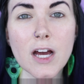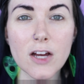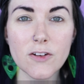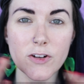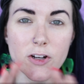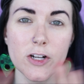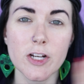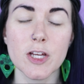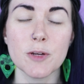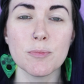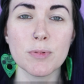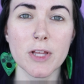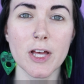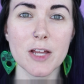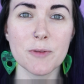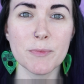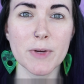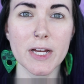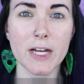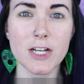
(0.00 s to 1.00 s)
I've already
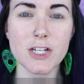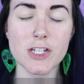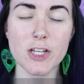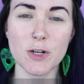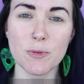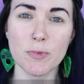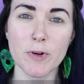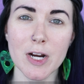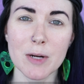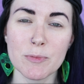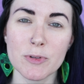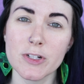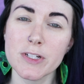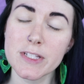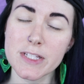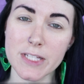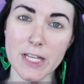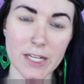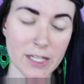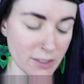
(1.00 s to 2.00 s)
applied my eyeshadow primer
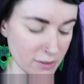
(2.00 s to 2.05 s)
and set